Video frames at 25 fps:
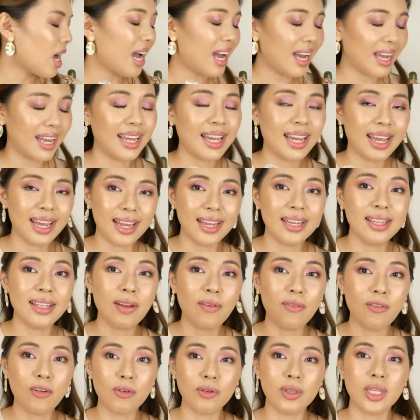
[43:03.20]
high-end
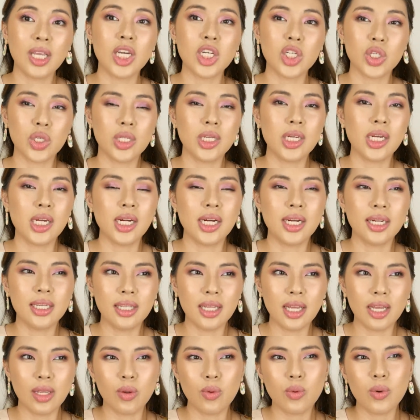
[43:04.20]
na foundation here
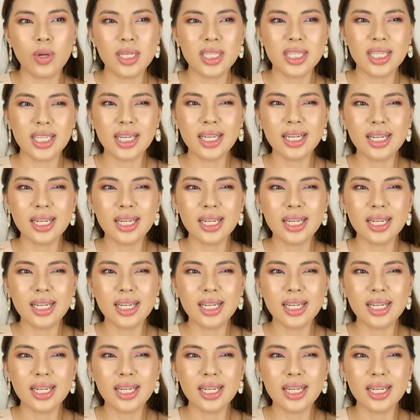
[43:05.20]
that was